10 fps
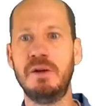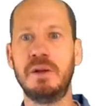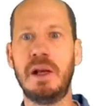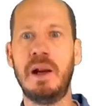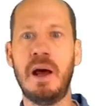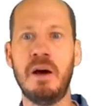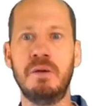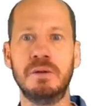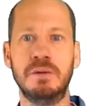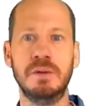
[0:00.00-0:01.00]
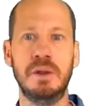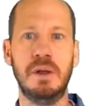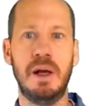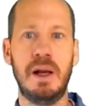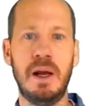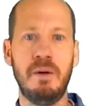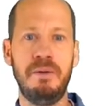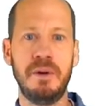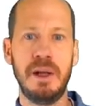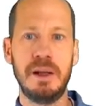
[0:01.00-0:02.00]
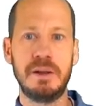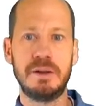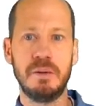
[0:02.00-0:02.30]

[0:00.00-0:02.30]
not allow allow for that.